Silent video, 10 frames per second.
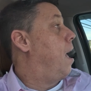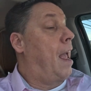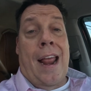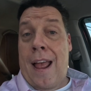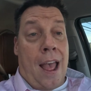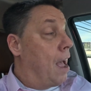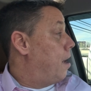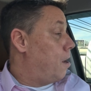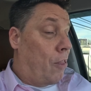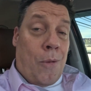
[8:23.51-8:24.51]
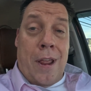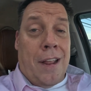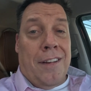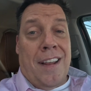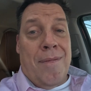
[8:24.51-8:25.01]
Hey, and the other way you
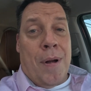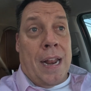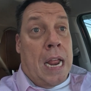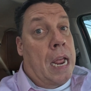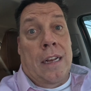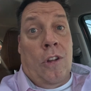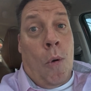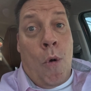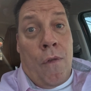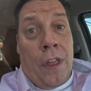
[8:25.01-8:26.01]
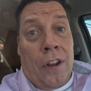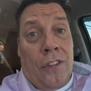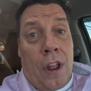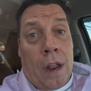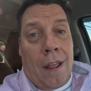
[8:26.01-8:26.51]
can save money is don't move to the
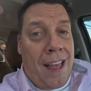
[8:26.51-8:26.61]
city.